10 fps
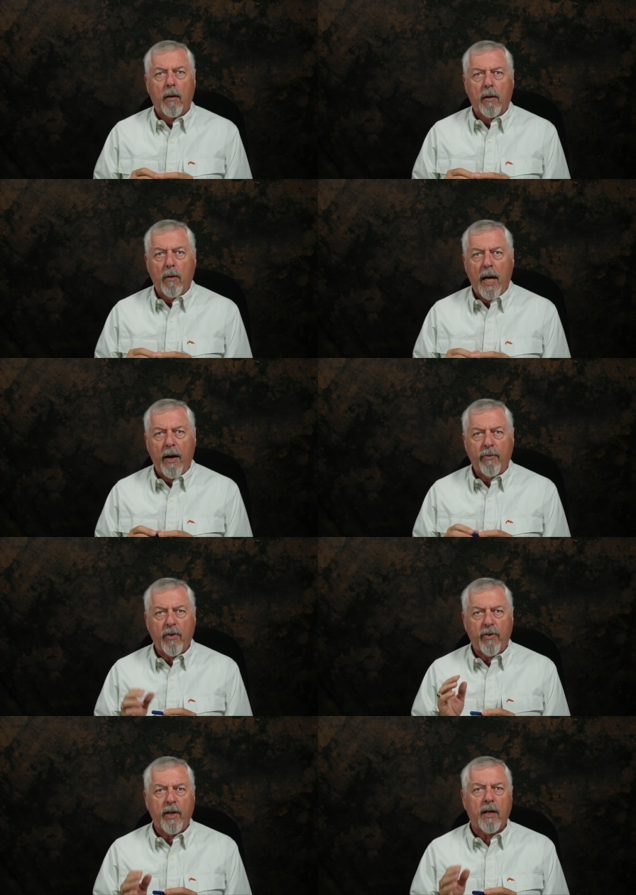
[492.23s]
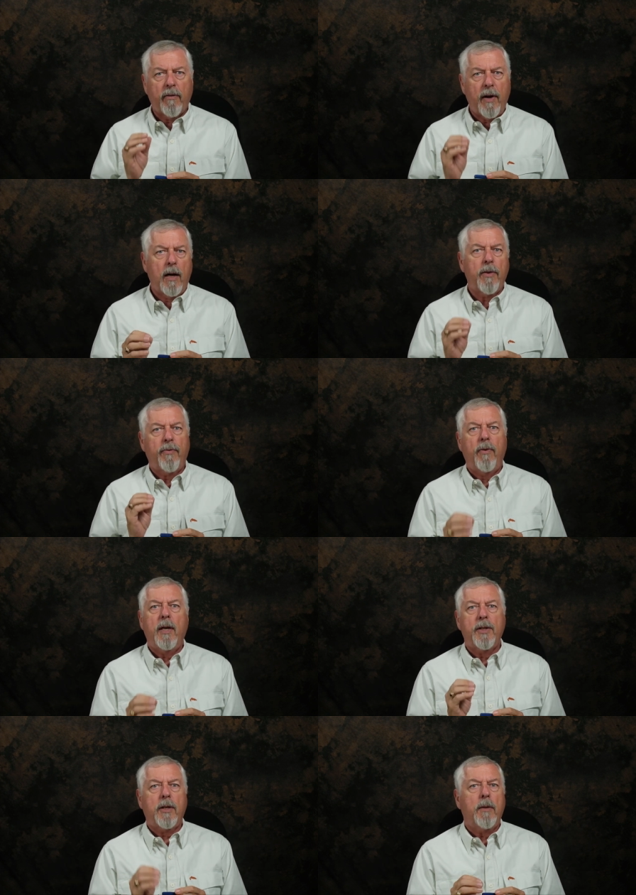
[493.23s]
You have to think of how the
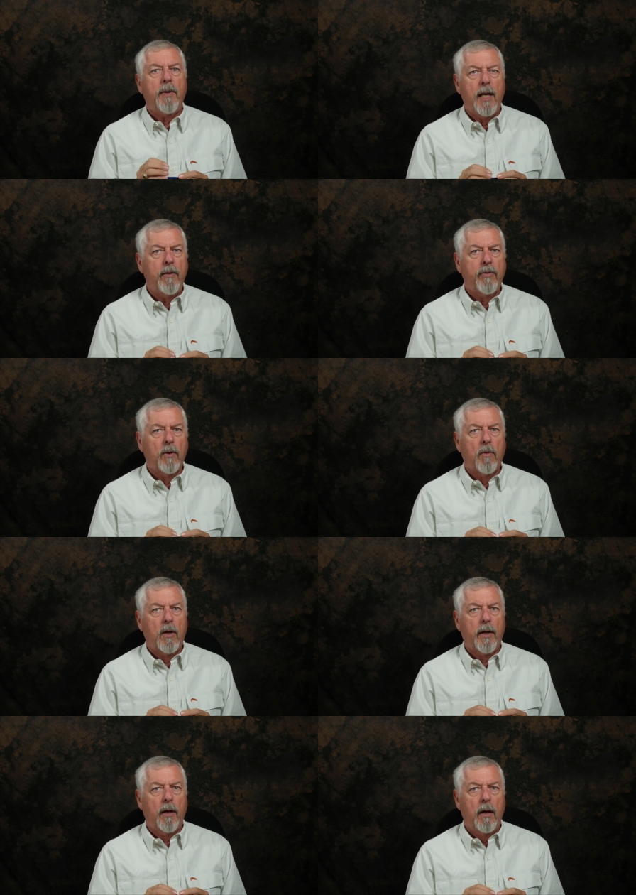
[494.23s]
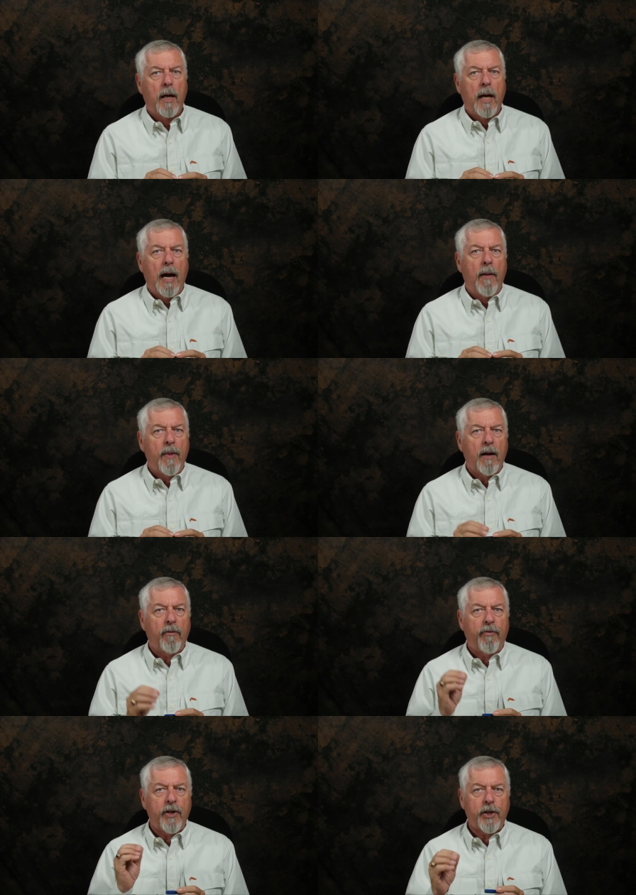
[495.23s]
fly is going to behave in the water and then
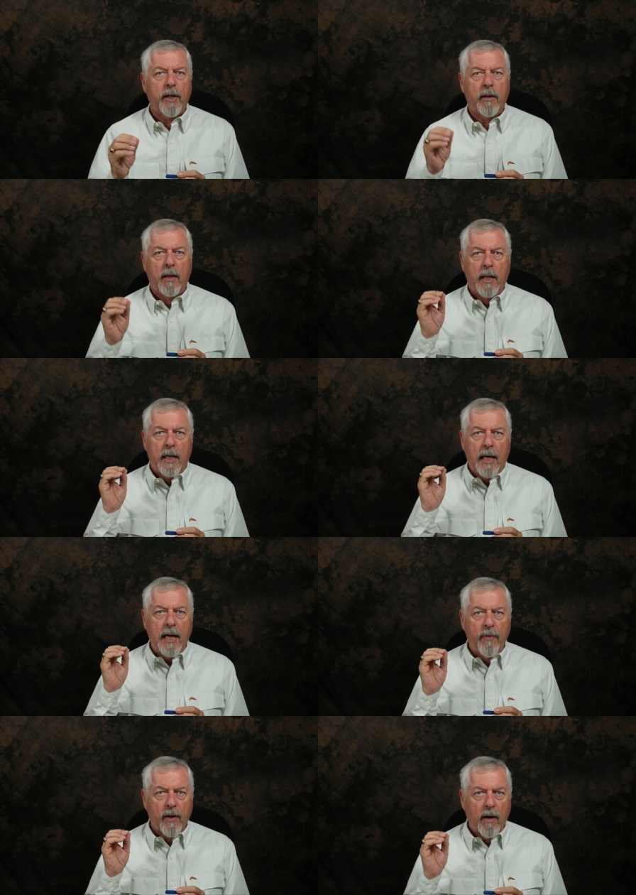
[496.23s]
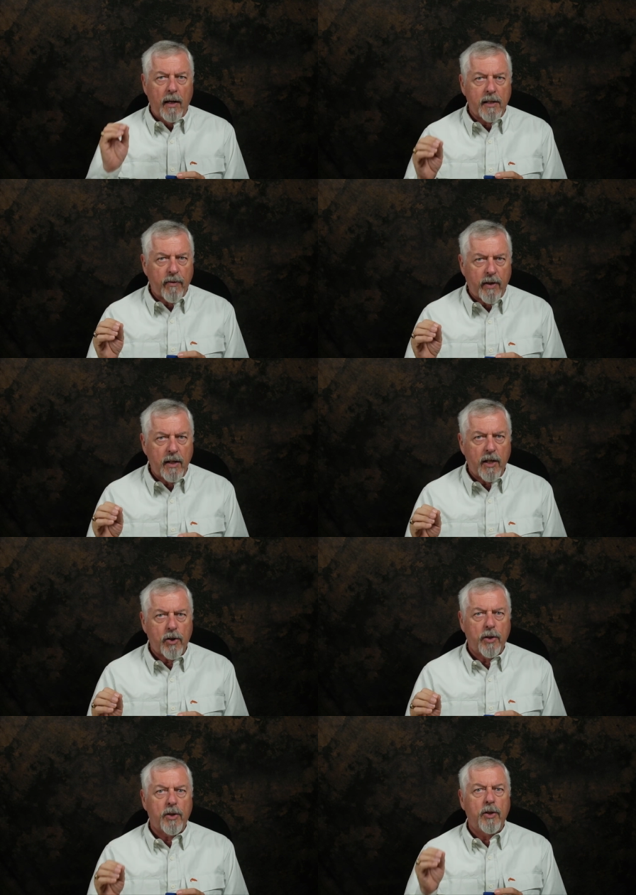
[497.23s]
fish it in the kinds of
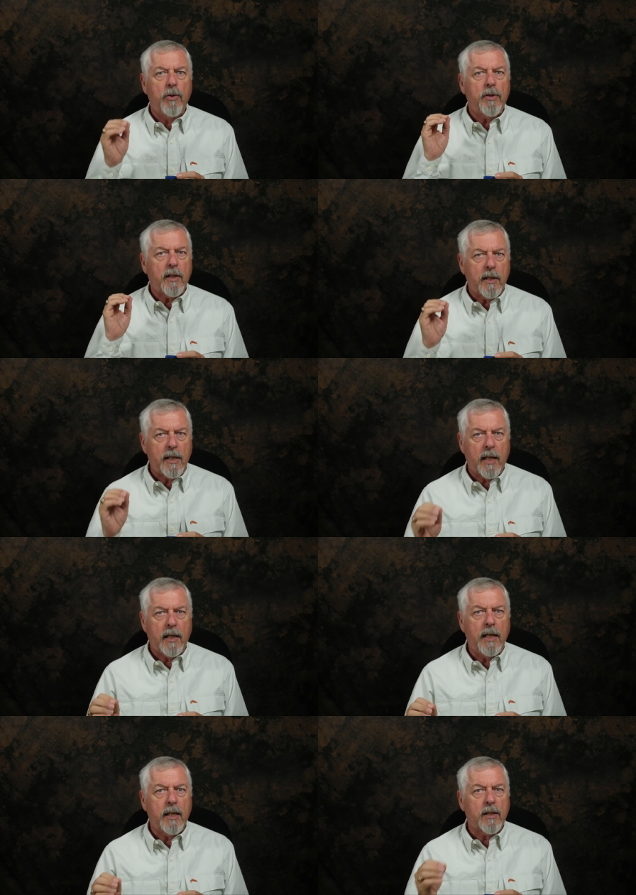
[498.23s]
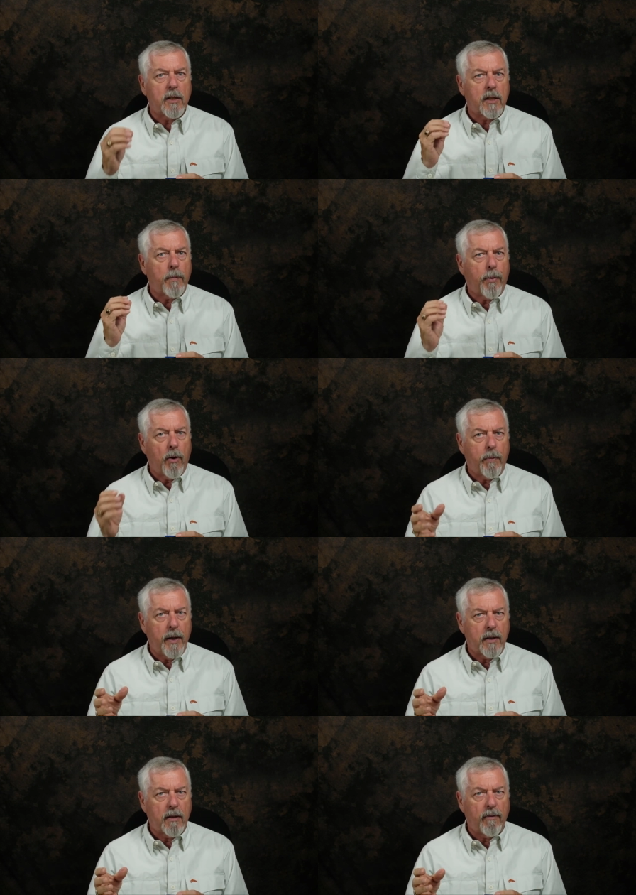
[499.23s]
conditions using the techniques that's
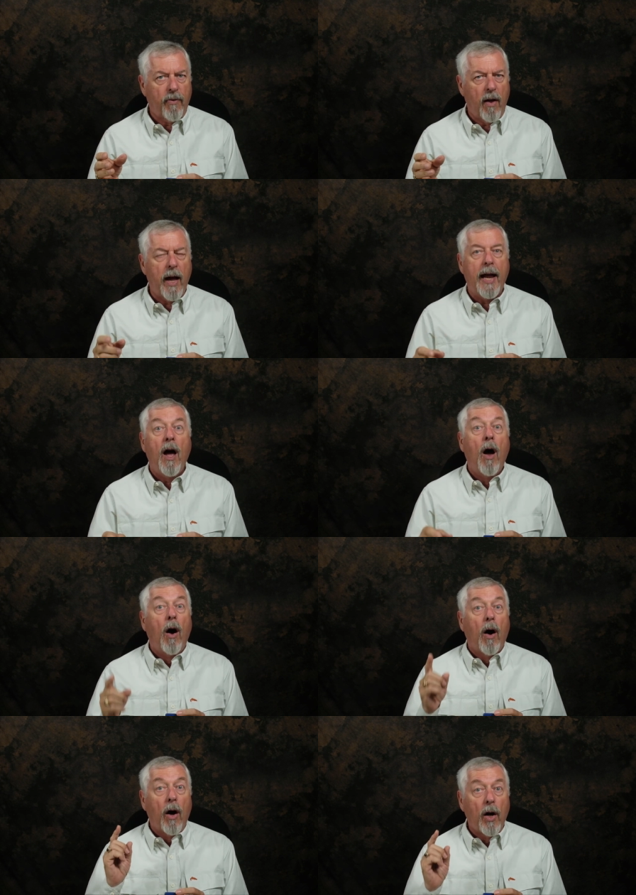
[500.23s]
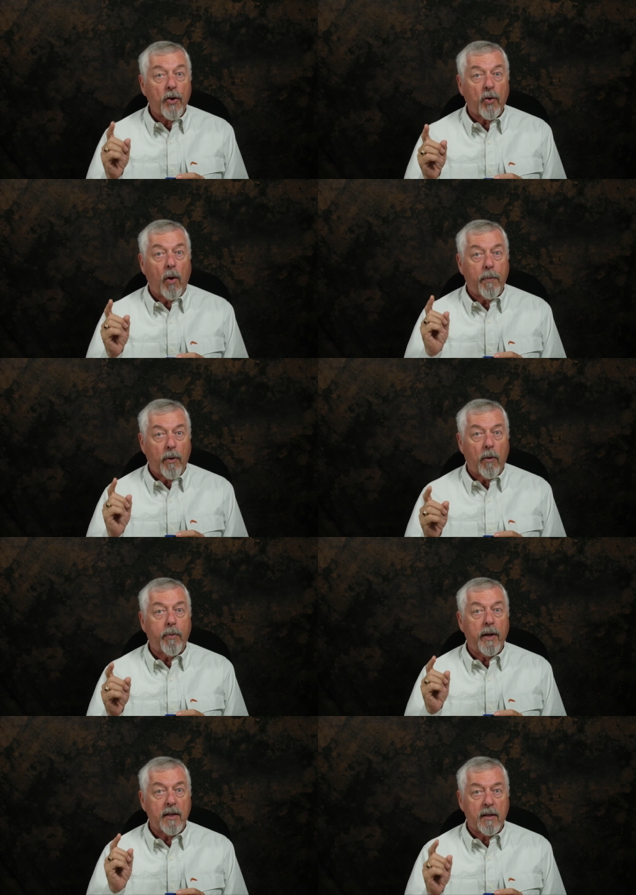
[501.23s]
appropriate to the fly, also
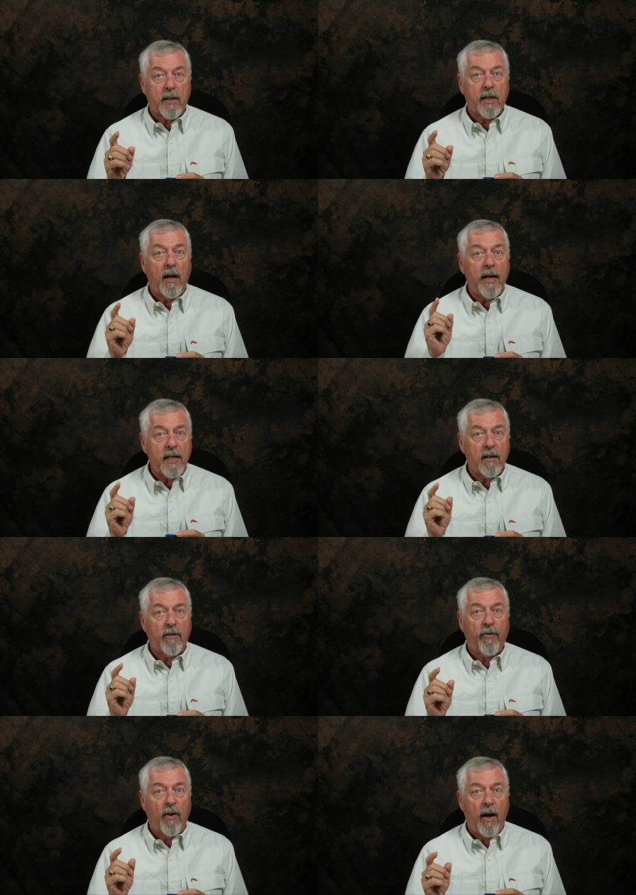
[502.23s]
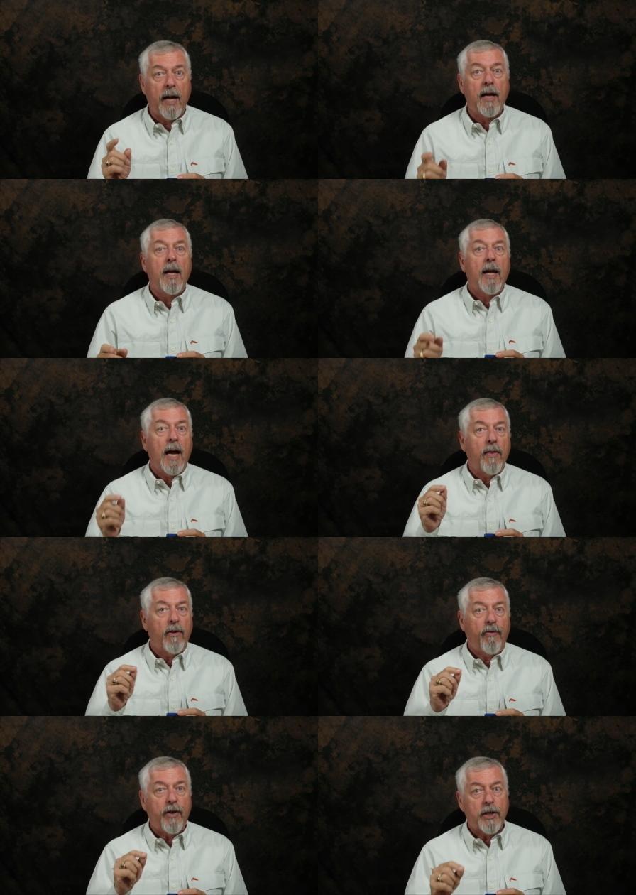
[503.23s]
appropriate to the size of the fly and the
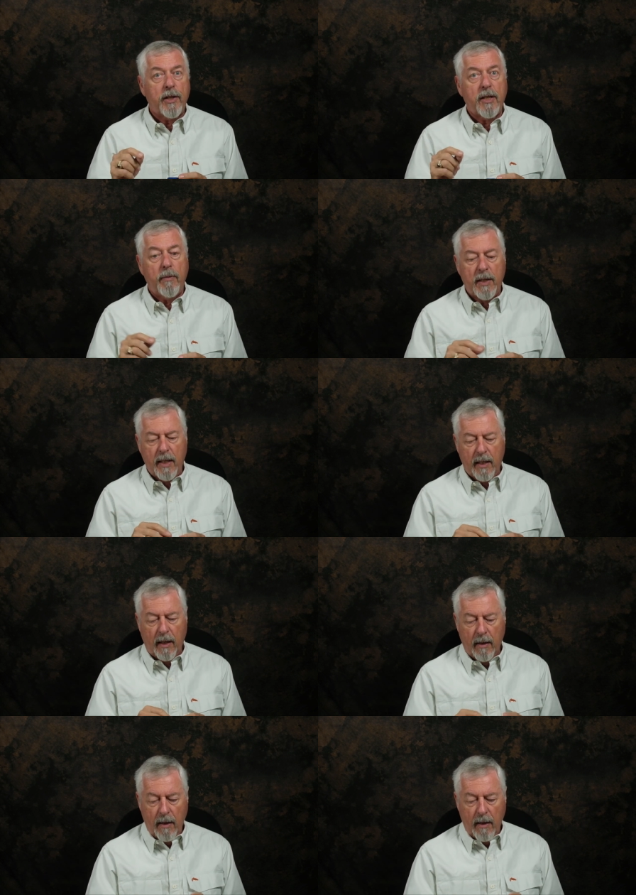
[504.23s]
fish it's imitating.